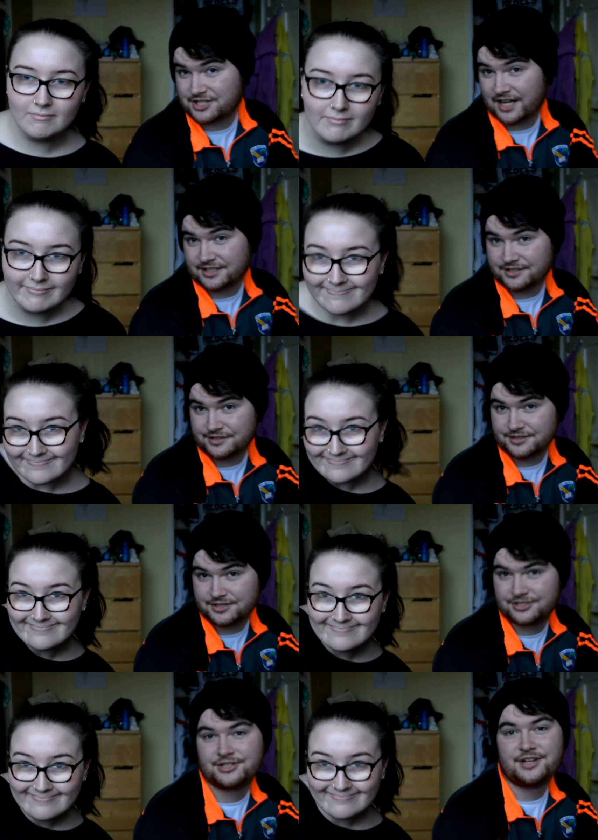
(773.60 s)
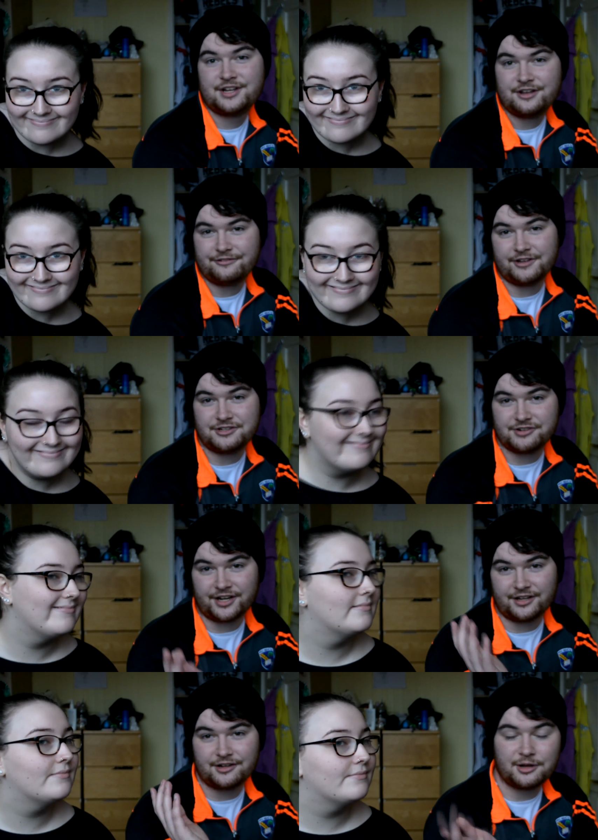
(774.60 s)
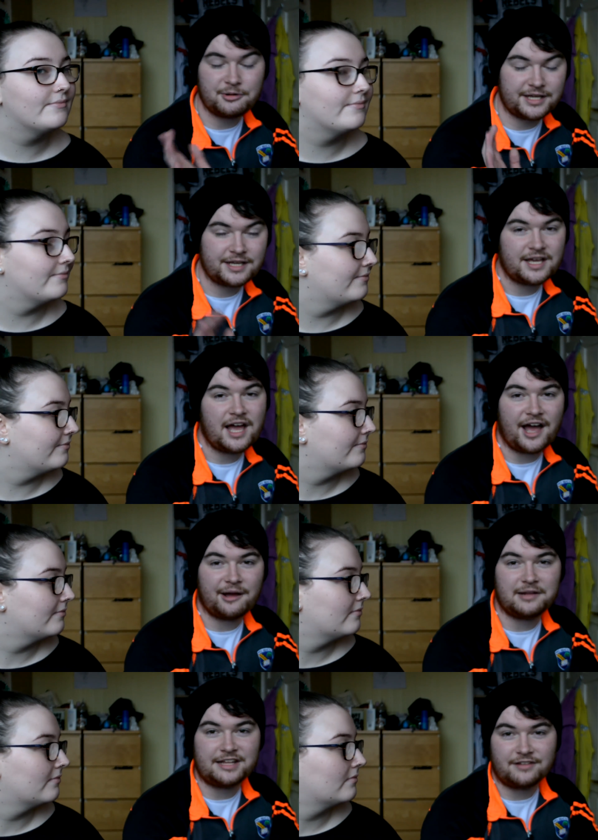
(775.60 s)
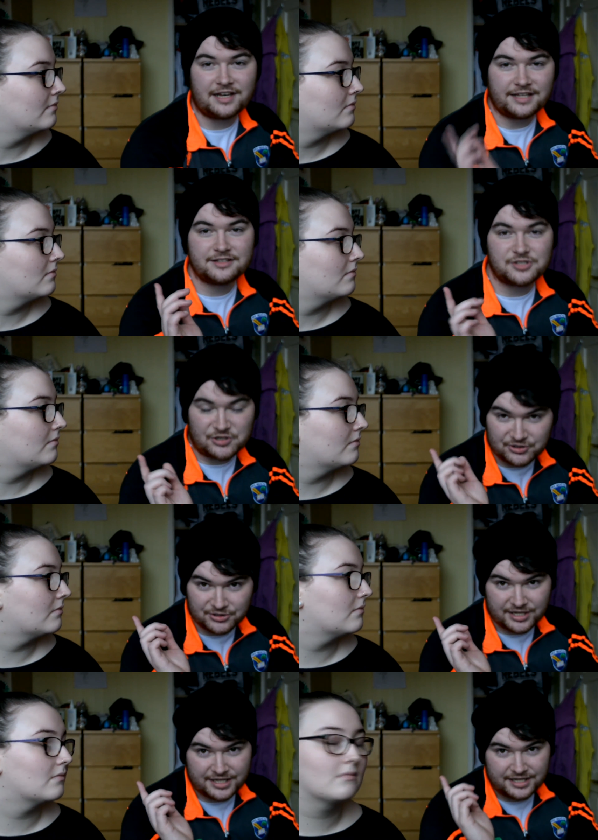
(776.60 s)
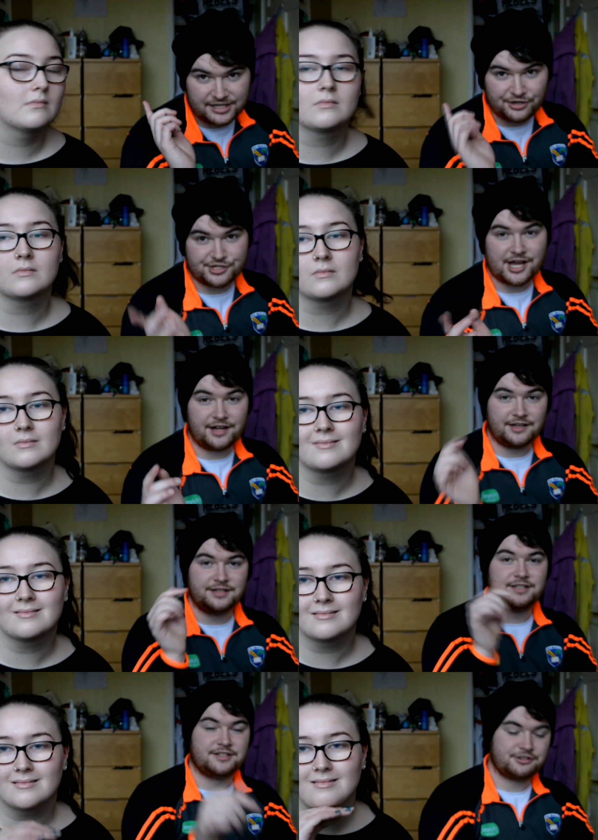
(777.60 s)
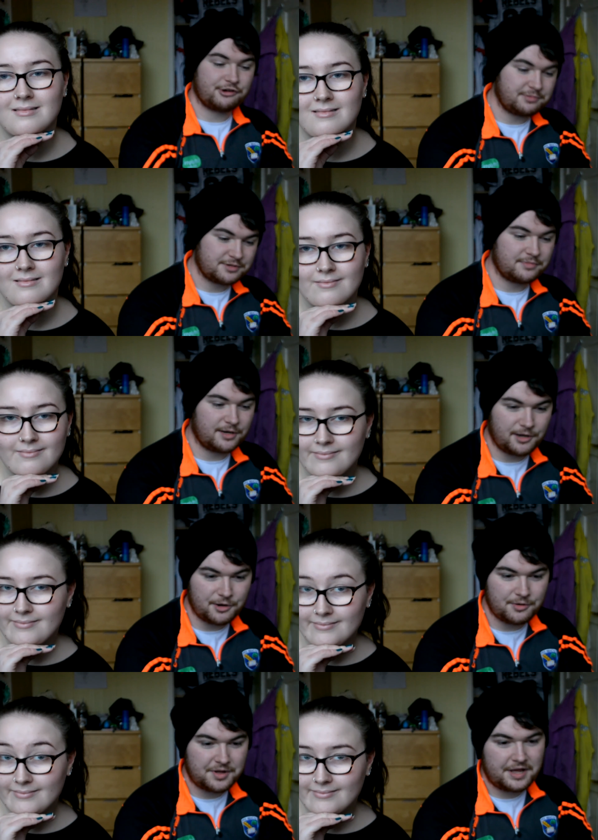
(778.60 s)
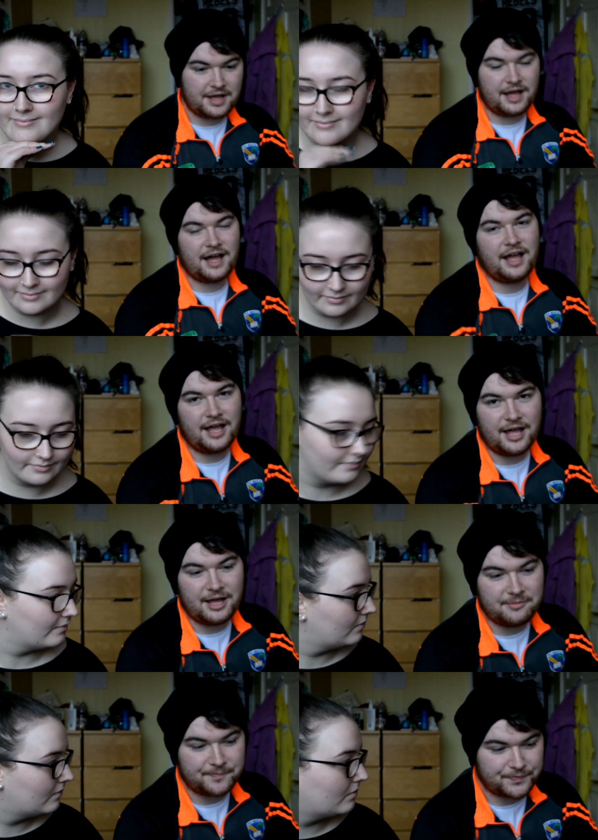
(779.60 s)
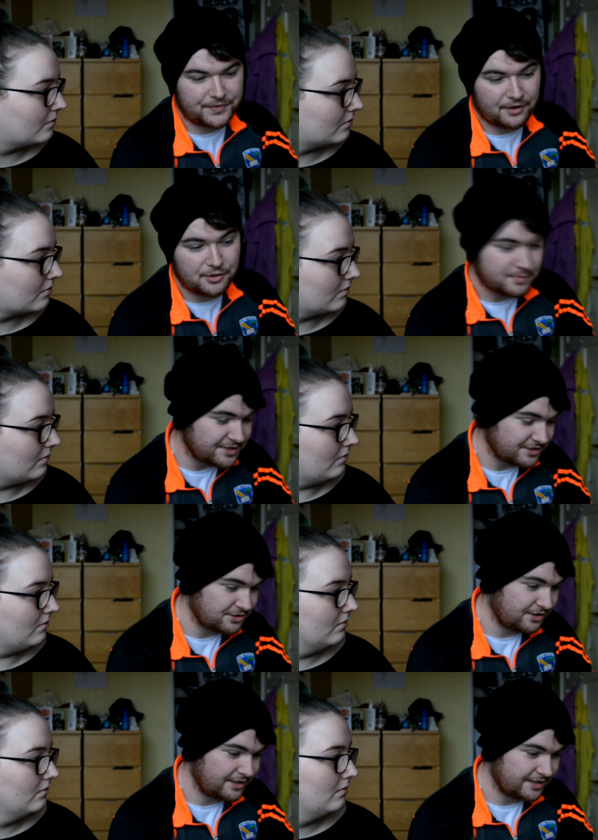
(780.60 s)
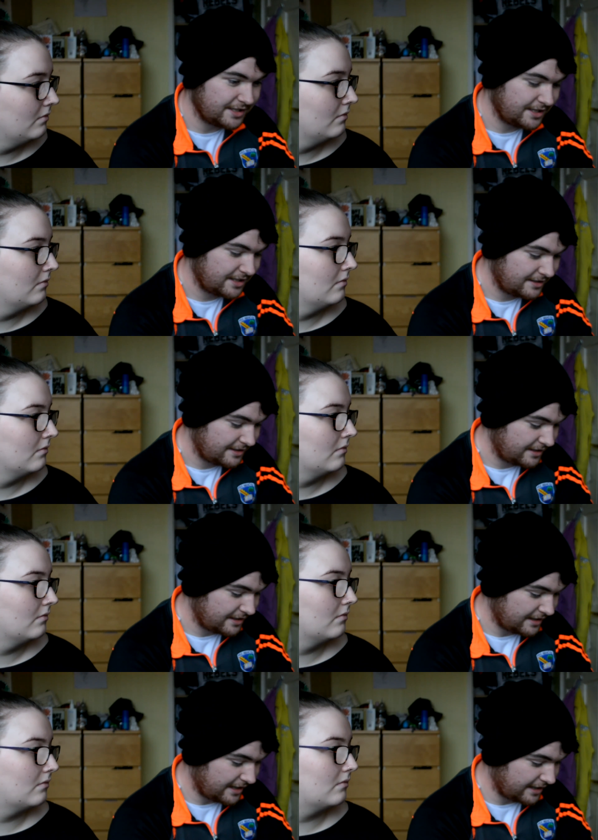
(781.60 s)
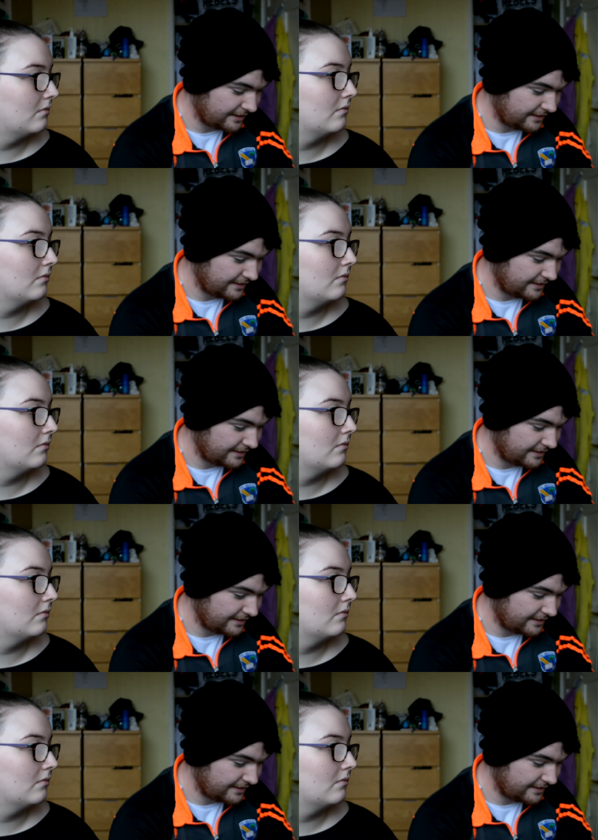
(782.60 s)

Speaker 1: challenge featuring Chloe. I will leave a link to her channel in the description below. Um, I hope you enjoyed it and